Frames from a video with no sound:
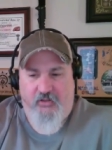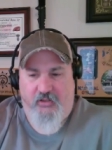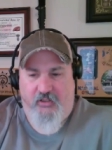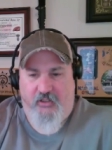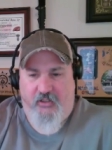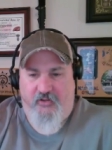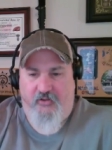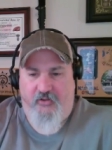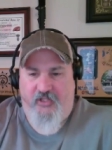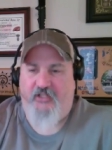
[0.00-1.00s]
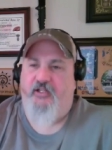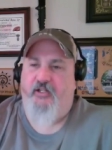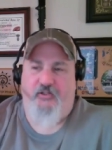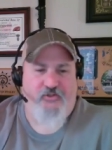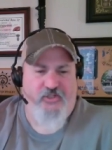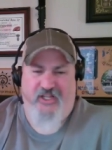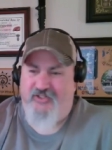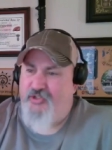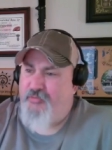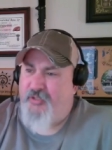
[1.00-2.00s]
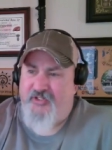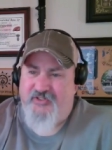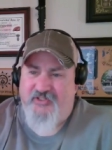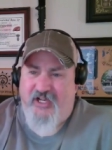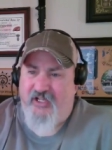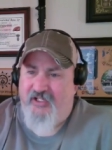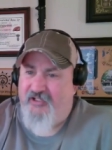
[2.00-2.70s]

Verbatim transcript: uh, they did a chest tube on this guy